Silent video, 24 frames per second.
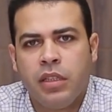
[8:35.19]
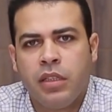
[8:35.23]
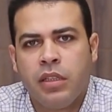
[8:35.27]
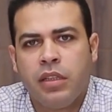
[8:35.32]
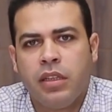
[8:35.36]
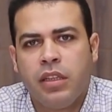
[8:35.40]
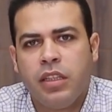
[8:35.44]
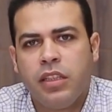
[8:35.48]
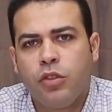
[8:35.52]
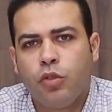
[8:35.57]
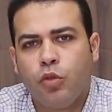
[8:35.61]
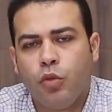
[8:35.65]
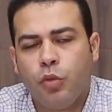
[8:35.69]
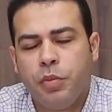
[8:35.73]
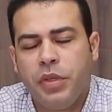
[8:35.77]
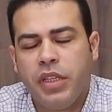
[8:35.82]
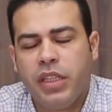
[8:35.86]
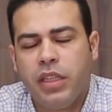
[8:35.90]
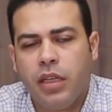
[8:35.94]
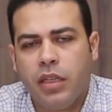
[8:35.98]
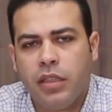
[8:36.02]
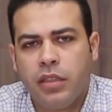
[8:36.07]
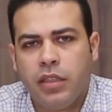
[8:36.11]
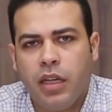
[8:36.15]
This could be
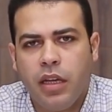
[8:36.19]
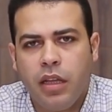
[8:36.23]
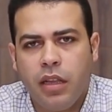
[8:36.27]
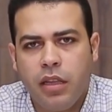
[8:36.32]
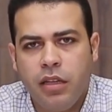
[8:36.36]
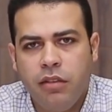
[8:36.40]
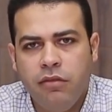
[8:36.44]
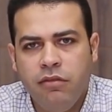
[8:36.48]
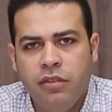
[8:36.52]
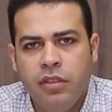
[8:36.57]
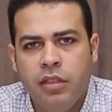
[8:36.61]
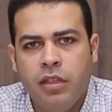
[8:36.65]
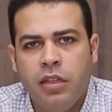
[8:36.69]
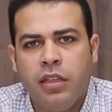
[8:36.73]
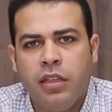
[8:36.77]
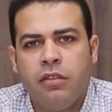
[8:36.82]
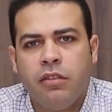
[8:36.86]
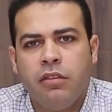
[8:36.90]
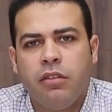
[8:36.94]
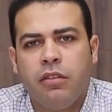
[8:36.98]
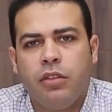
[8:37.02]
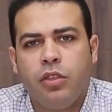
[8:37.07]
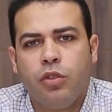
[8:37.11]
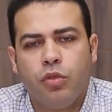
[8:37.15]
done either
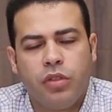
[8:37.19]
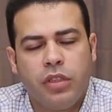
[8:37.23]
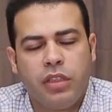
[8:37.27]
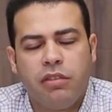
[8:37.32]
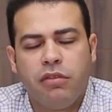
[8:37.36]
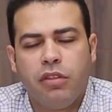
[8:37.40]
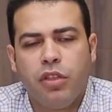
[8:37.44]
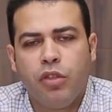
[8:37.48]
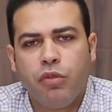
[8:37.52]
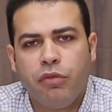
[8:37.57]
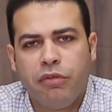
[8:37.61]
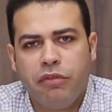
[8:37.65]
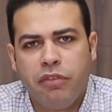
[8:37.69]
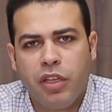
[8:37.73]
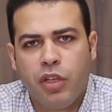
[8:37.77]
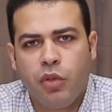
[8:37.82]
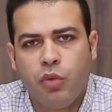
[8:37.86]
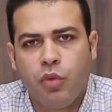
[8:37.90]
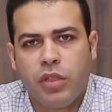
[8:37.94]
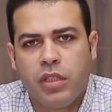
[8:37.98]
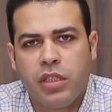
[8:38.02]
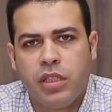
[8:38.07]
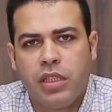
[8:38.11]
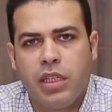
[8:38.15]
using
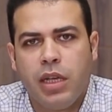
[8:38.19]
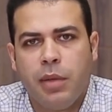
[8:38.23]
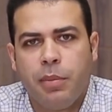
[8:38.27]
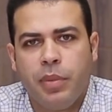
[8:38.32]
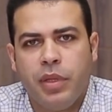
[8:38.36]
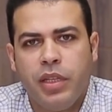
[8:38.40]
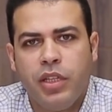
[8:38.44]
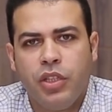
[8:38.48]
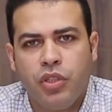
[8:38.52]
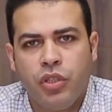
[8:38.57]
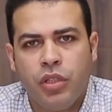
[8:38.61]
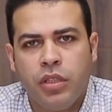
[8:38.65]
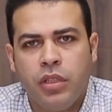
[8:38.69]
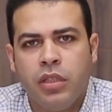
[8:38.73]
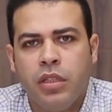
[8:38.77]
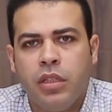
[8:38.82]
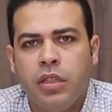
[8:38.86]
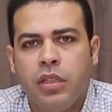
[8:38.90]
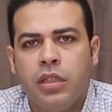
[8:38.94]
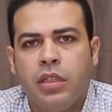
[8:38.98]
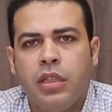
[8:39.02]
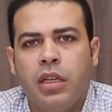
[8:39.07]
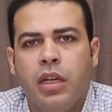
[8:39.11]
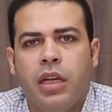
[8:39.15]
radiofrequency ablation
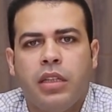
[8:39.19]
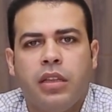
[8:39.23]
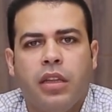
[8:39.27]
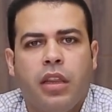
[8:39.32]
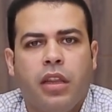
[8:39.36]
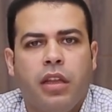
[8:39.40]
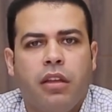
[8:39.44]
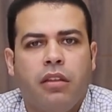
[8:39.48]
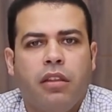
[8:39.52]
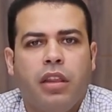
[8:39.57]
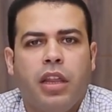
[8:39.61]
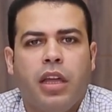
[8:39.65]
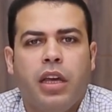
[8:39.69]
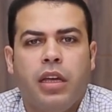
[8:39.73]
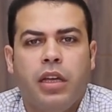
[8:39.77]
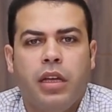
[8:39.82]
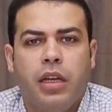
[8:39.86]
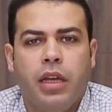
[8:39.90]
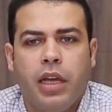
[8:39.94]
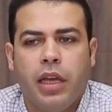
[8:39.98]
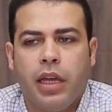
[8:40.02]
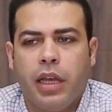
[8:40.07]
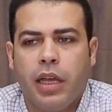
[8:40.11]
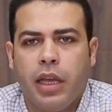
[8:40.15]
under
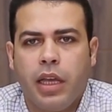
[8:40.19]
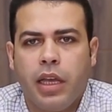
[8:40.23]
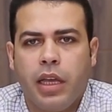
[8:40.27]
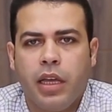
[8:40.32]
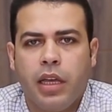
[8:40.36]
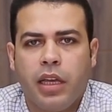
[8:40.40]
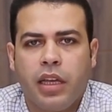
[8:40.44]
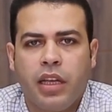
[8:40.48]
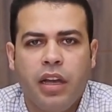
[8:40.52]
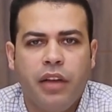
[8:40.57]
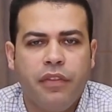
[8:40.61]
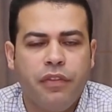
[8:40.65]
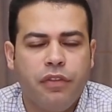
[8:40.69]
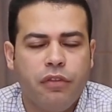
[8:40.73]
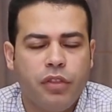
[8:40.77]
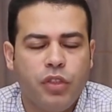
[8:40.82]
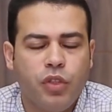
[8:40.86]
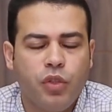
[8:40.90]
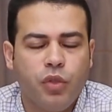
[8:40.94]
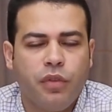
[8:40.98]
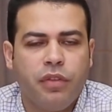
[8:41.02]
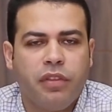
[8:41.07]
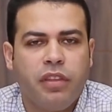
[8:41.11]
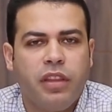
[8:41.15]
the coverage
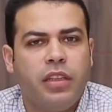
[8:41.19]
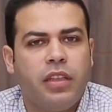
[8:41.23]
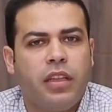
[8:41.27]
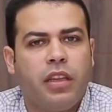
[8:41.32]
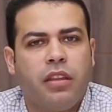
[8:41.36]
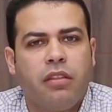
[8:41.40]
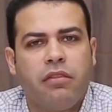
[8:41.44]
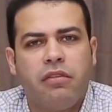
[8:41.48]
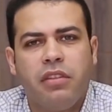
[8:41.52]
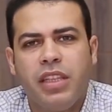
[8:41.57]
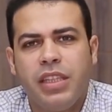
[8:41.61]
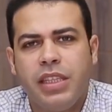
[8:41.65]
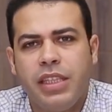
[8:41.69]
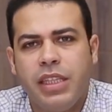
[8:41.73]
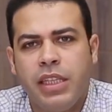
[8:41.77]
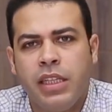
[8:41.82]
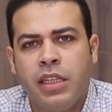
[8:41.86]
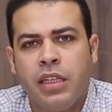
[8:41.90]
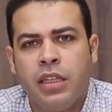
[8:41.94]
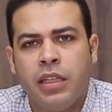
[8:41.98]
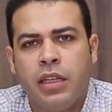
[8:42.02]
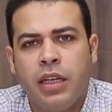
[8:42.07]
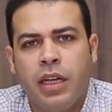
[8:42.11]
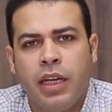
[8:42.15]
of the 3D
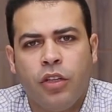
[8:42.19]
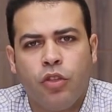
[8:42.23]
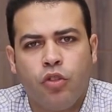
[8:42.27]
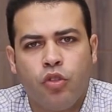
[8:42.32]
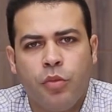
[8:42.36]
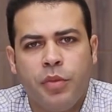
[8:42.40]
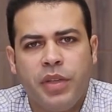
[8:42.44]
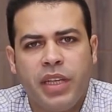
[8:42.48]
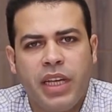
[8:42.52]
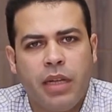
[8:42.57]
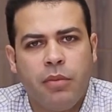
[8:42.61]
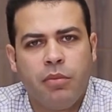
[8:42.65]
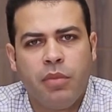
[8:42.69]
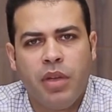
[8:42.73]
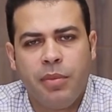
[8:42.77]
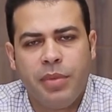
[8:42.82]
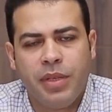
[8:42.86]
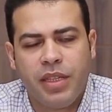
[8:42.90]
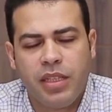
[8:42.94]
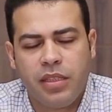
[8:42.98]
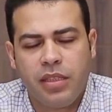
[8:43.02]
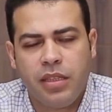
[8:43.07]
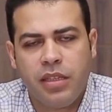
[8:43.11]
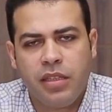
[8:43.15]
anatomical
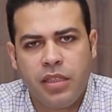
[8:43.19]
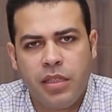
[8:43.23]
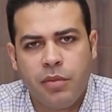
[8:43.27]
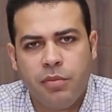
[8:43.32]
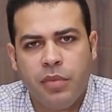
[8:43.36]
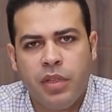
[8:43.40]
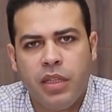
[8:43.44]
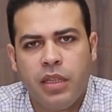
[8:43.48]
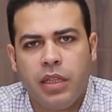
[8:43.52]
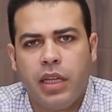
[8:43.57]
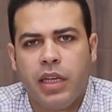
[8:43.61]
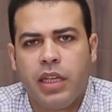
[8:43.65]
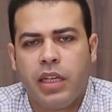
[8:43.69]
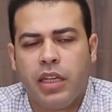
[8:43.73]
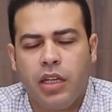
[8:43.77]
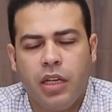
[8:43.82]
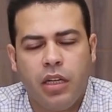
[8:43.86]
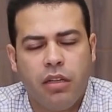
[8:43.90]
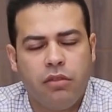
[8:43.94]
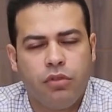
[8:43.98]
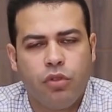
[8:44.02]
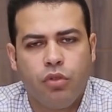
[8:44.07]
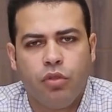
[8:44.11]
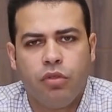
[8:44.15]
mapping system like
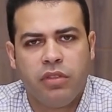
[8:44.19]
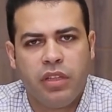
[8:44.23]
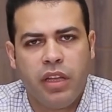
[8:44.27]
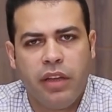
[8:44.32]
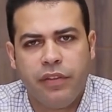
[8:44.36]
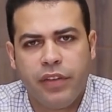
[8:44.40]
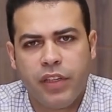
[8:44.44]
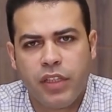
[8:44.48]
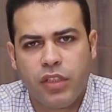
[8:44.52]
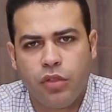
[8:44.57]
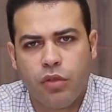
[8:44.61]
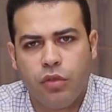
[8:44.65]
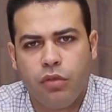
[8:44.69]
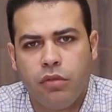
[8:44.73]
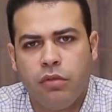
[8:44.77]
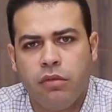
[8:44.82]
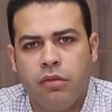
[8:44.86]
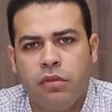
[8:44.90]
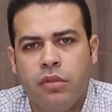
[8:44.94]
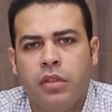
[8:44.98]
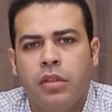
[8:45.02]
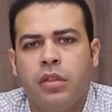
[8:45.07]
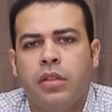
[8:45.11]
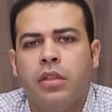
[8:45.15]
CART or NAVIX or
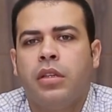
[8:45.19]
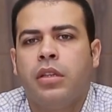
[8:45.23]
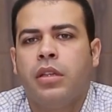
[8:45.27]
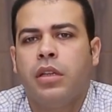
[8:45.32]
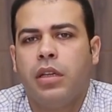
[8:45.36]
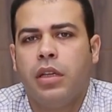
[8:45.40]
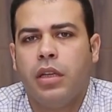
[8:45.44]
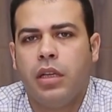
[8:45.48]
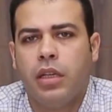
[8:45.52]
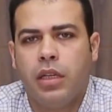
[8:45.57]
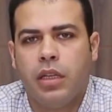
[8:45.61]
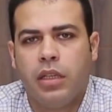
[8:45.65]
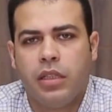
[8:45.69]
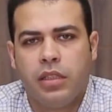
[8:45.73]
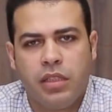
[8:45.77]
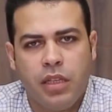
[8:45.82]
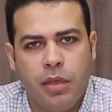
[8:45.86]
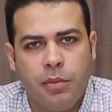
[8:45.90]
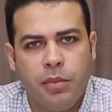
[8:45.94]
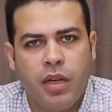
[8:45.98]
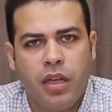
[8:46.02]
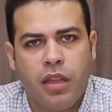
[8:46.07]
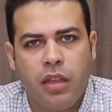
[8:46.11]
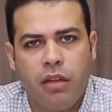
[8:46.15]

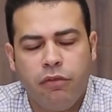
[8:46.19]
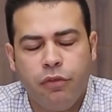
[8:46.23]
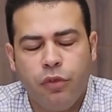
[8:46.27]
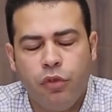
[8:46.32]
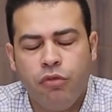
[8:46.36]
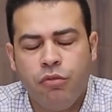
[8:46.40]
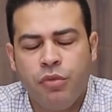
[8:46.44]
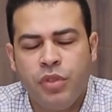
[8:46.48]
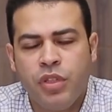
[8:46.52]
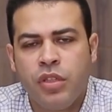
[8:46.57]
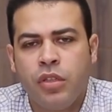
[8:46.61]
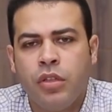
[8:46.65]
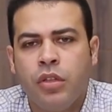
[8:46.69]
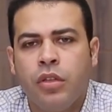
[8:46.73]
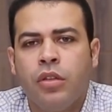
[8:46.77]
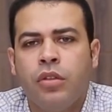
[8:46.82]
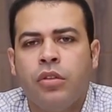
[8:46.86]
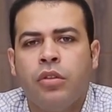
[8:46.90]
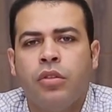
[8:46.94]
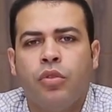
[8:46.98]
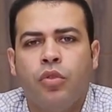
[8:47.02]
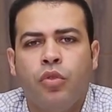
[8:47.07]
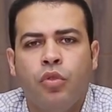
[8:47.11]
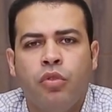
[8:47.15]
some other forms,
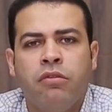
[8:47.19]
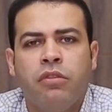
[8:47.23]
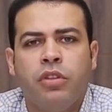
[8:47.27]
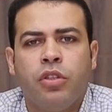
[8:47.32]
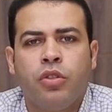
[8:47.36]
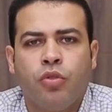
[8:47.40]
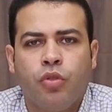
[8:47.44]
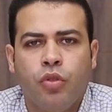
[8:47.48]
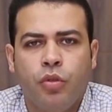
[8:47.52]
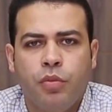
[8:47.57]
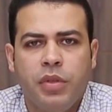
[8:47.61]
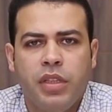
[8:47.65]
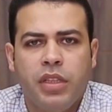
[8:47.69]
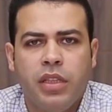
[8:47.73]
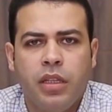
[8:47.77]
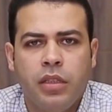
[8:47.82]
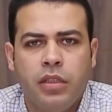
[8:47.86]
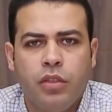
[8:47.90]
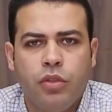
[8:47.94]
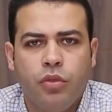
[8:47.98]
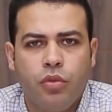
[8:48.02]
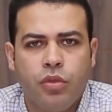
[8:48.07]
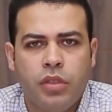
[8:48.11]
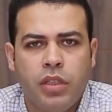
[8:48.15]
or it could be done
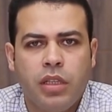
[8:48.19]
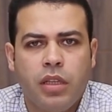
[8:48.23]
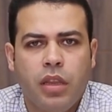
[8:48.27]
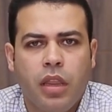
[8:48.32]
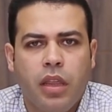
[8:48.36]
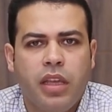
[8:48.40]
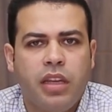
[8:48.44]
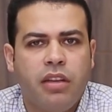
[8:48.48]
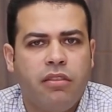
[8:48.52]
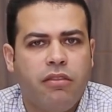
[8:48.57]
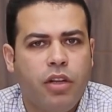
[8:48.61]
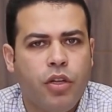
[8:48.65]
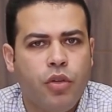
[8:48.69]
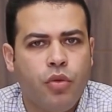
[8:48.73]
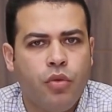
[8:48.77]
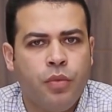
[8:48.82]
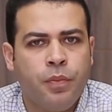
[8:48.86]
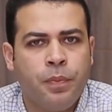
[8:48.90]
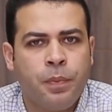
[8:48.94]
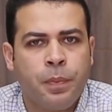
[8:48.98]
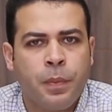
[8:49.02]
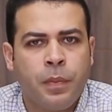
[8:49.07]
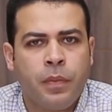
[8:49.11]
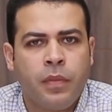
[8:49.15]
using the cryo
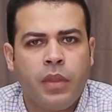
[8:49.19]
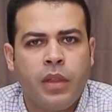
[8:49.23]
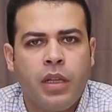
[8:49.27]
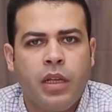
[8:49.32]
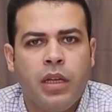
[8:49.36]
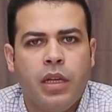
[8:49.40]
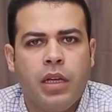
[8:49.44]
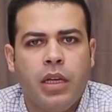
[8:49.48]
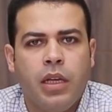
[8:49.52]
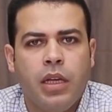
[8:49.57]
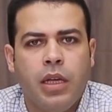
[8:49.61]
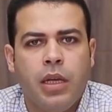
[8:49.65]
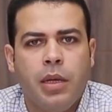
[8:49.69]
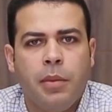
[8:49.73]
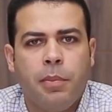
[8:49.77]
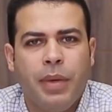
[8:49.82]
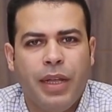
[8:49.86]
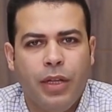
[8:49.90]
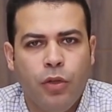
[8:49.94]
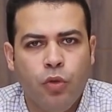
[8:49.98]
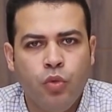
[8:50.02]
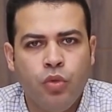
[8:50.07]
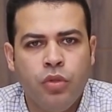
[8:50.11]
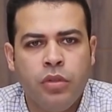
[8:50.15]

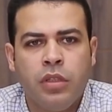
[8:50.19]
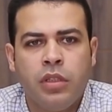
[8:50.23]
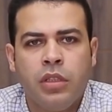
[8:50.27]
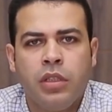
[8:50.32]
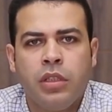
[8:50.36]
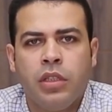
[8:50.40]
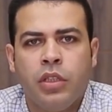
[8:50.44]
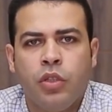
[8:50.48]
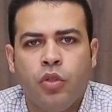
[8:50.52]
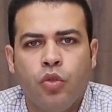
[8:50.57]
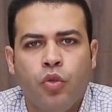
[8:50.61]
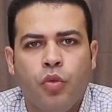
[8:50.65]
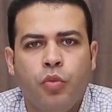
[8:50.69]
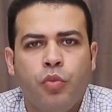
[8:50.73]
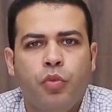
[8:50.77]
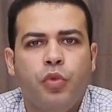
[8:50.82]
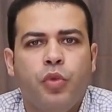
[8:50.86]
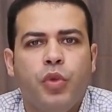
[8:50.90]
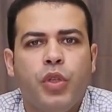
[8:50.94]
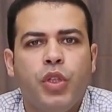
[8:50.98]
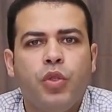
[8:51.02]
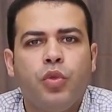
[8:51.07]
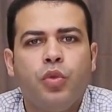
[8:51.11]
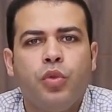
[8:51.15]
balloon, in whom
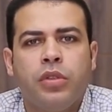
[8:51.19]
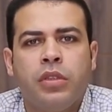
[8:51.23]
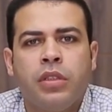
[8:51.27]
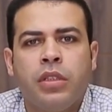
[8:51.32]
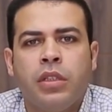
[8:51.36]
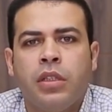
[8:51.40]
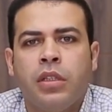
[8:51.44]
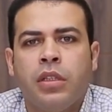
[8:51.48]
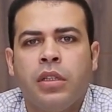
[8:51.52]
we use